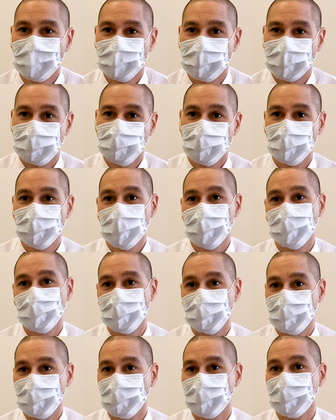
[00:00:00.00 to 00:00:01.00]
That's where
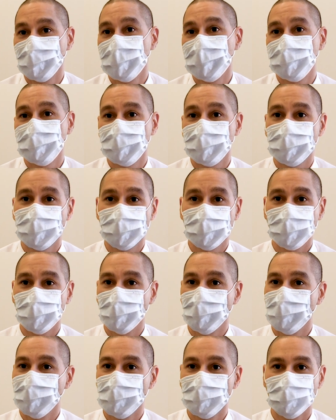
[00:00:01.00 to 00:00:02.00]
people are breathing
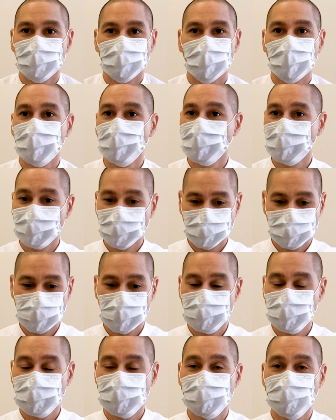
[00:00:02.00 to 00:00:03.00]
or you're
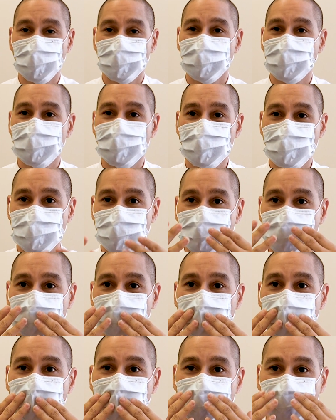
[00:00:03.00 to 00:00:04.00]
touching surfaces and then
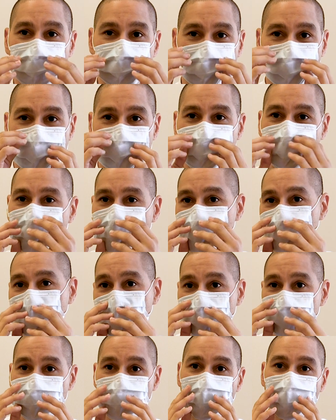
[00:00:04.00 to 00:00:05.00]
you're touching your face to
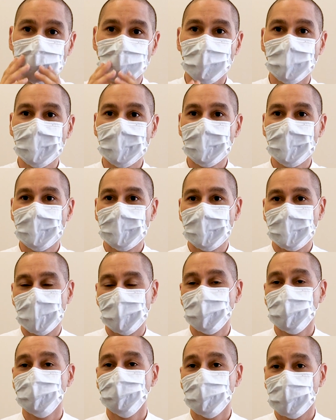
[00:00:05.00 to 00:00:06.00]
adjust it.
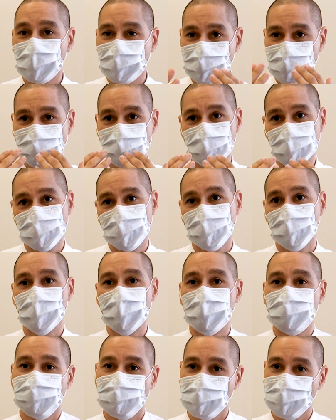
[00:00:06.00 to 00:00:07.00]
If you do have to adjust your
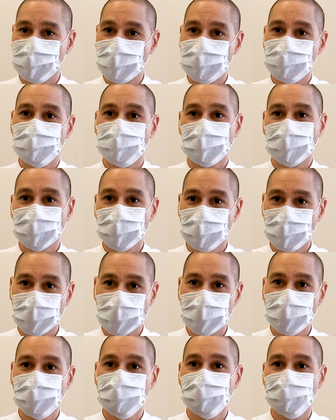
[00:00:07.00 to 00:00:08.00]
mask, it's best to clean your
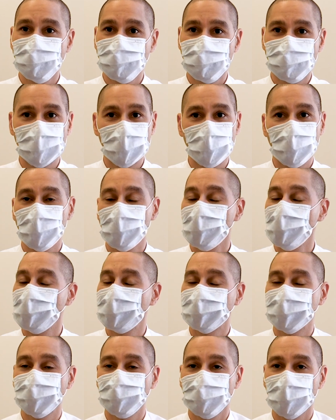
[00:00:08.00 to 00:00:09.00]
hands. Alcohol
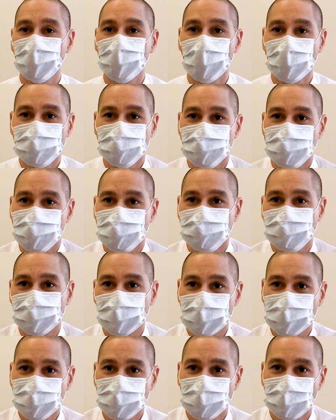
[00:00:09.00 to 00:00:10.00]
hand rub works just
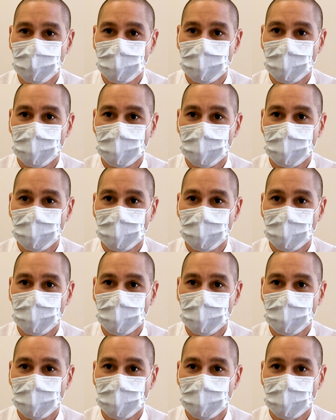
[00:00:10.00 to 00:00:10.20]
fine.